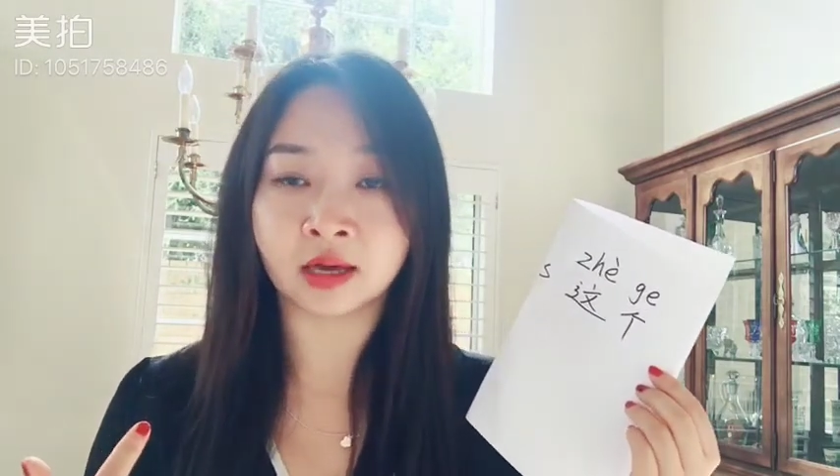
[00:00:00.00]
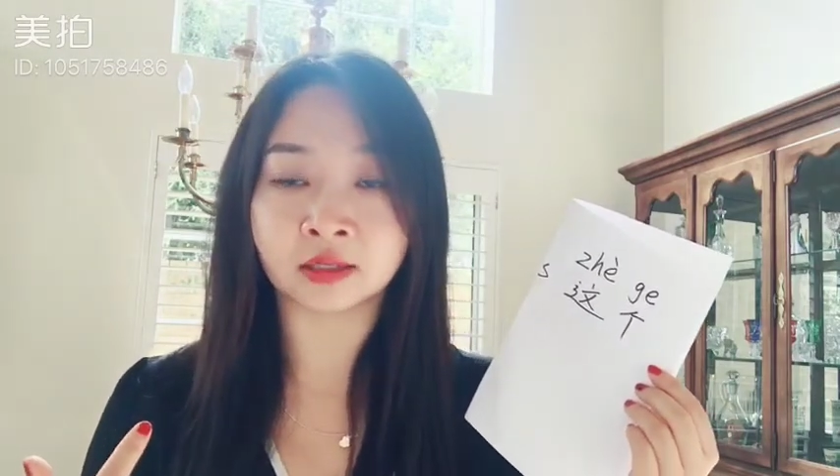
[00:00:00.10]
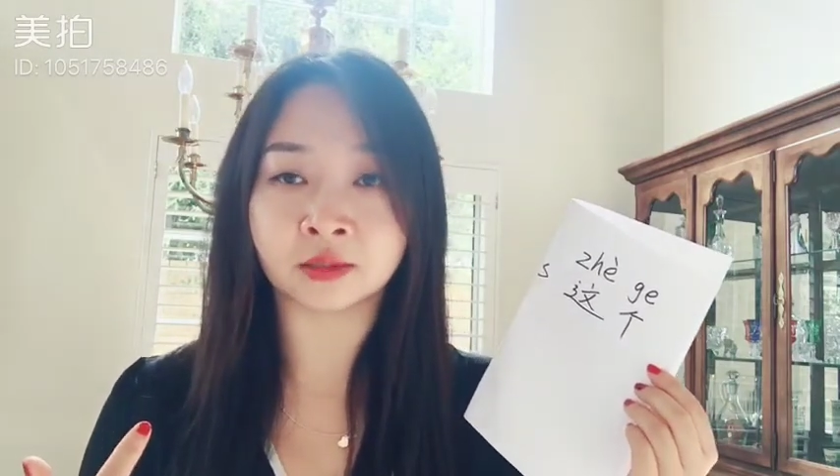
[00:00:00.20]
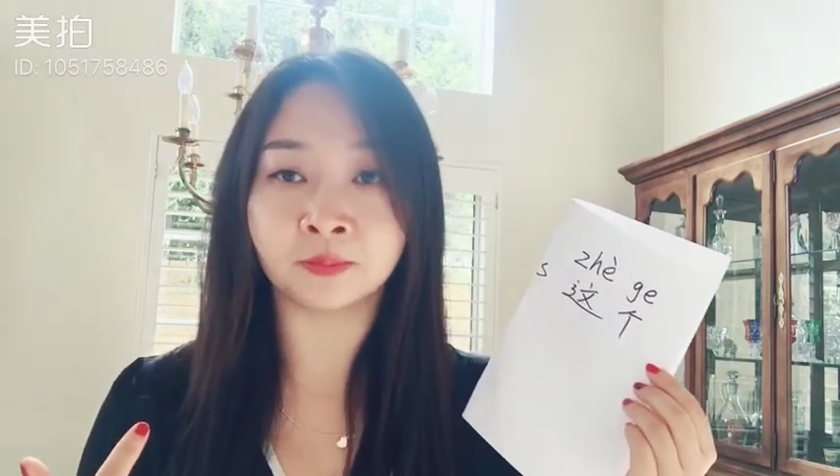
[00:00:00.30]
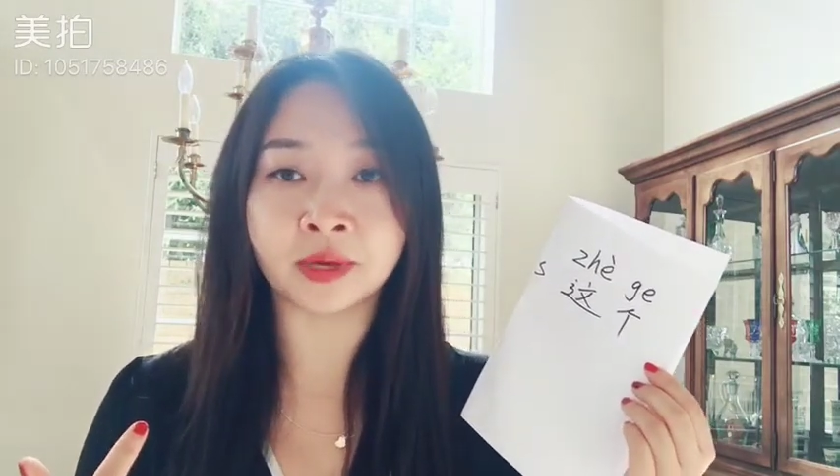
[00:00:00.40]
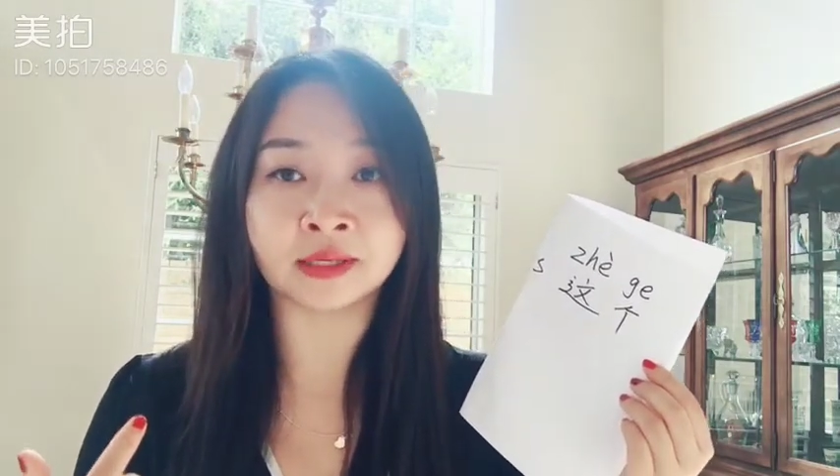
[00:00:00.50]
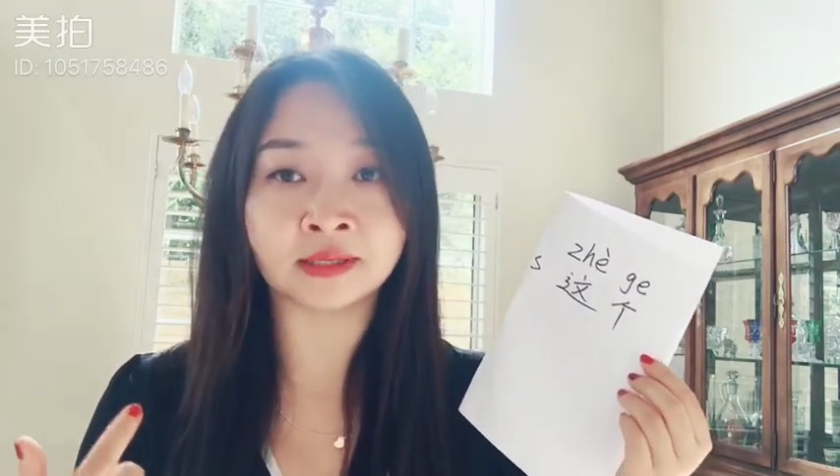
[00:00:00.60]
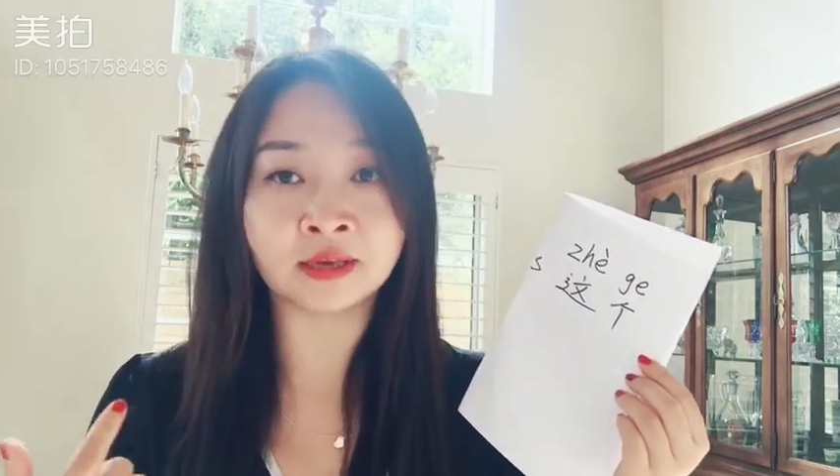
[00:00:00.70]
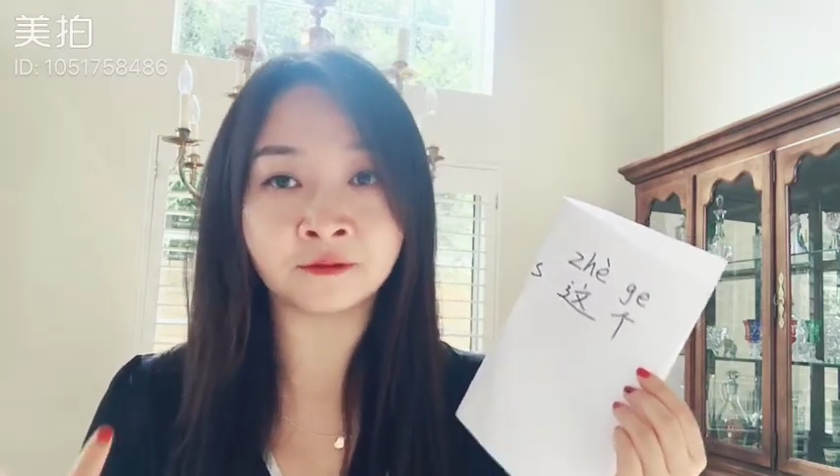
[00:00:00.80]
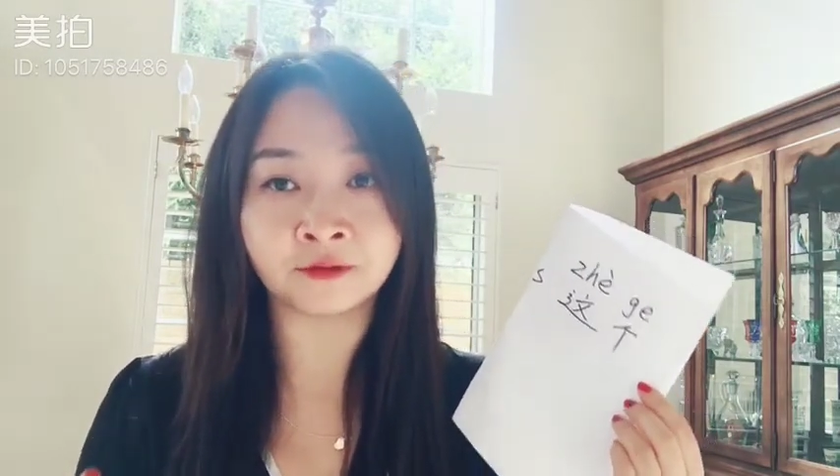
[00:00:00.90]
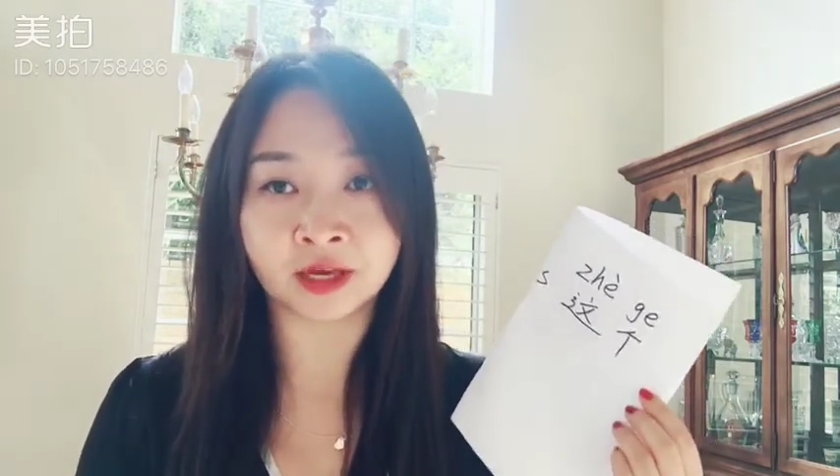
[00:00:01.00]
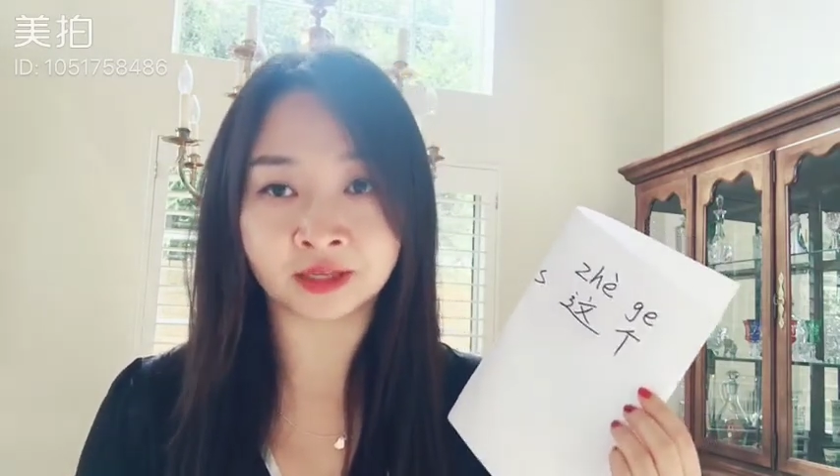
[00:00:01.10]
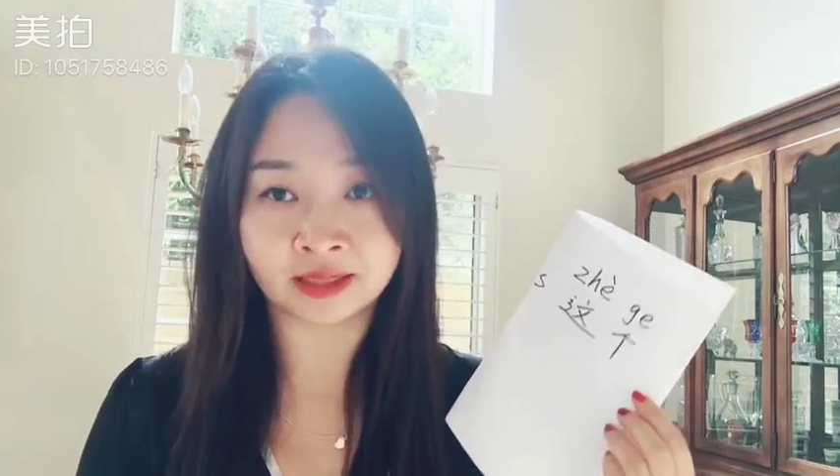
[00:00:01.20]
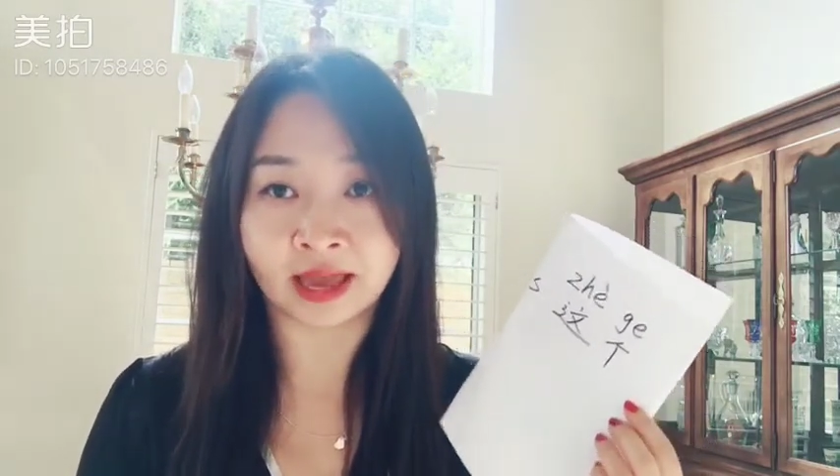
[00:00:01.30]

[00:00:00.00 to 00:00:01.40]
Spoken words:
a specific